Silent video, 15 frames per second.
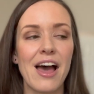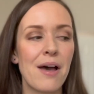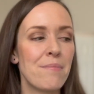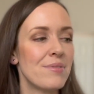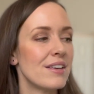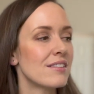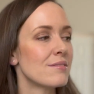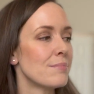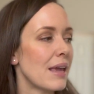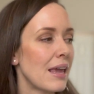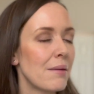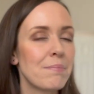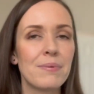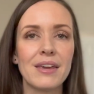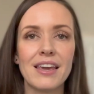This
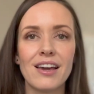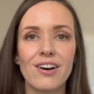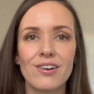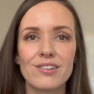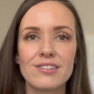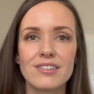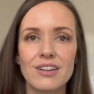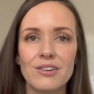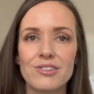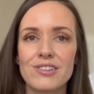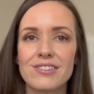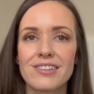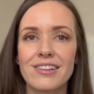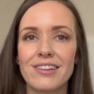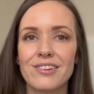may be also
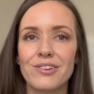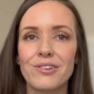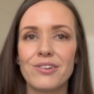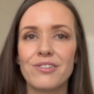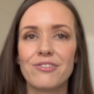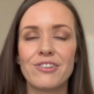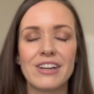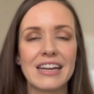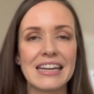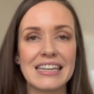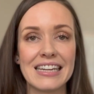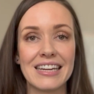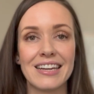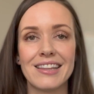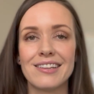just a little fun idea.